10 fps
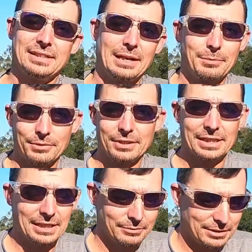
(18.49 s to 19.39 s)
and I'm a
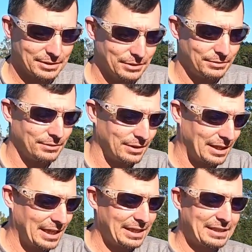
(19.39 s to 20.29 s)
rookie. I wasn't used to
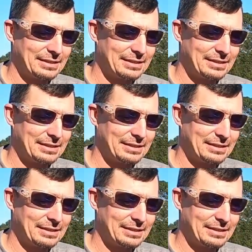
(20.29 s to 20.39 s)
that,